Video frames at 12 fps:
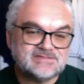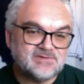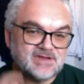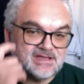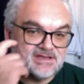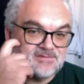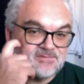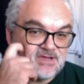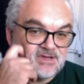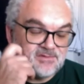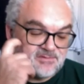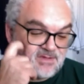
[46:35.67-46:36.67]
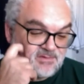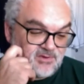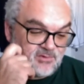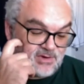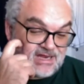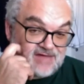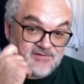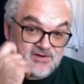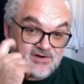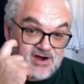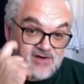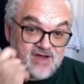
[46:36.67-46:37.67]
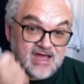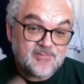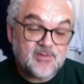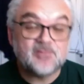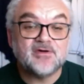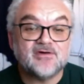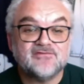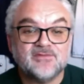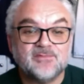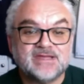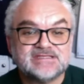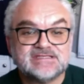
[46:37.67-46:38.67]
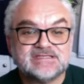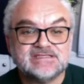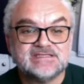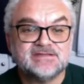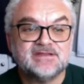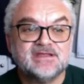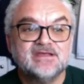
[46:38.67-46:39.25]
Maybe we'll have a wrap up of the Mets season,